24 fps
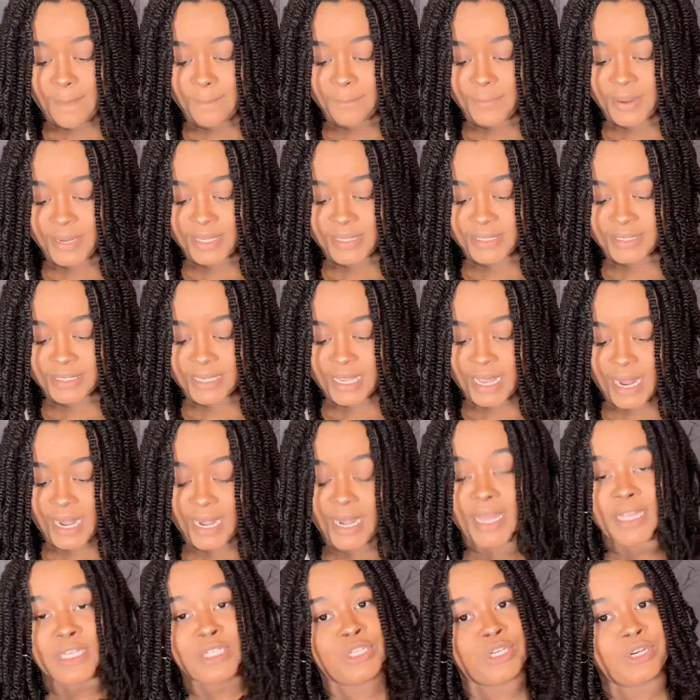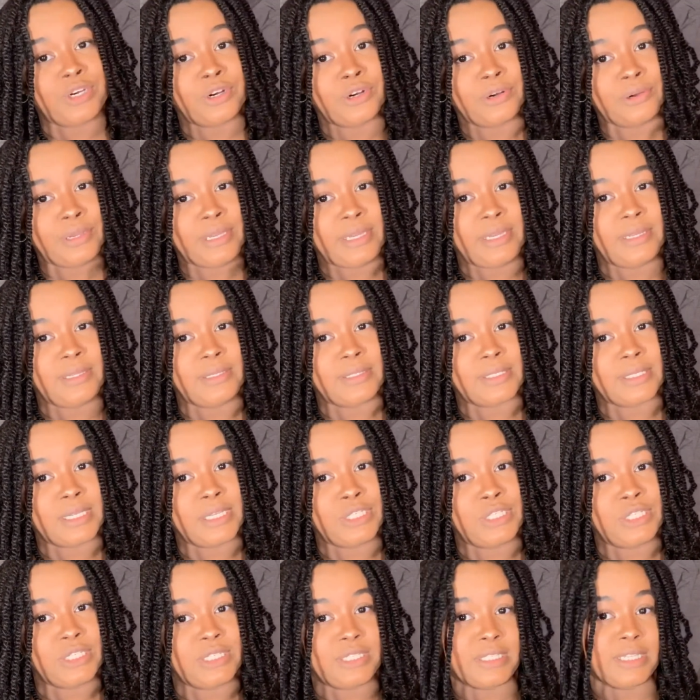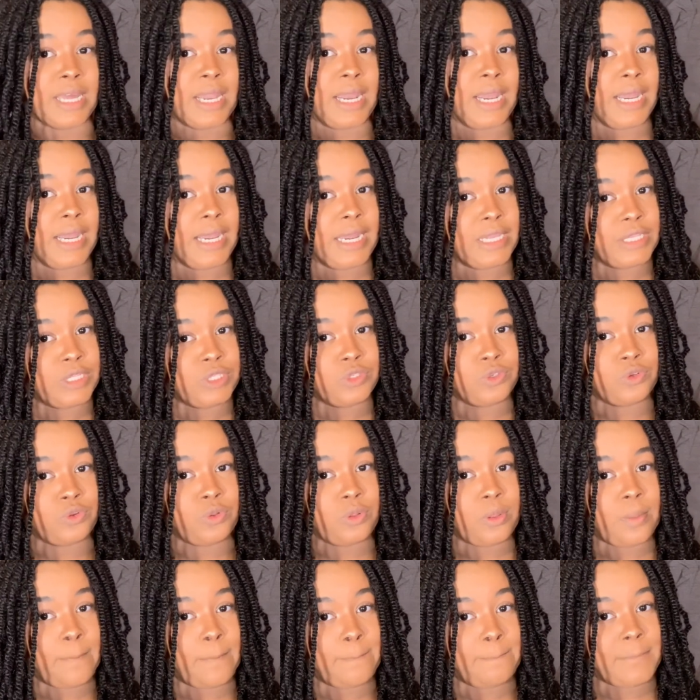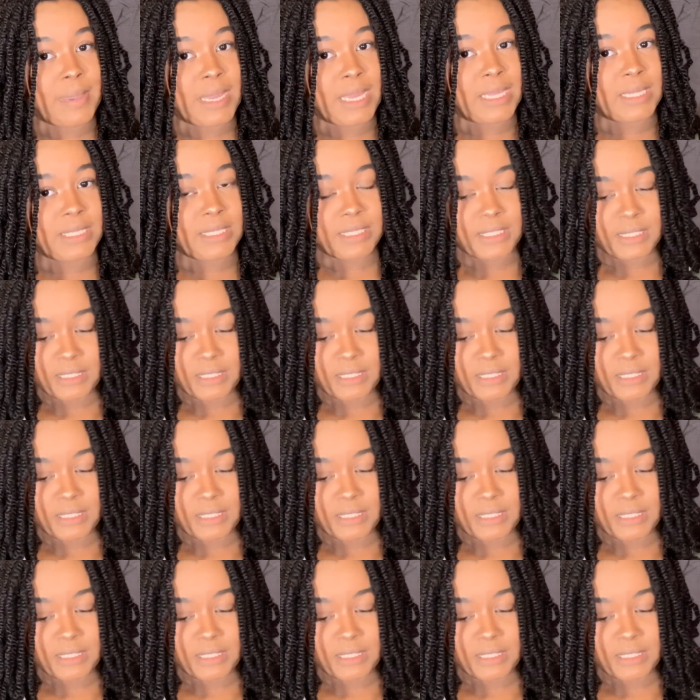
But let your girl eat just a little bit.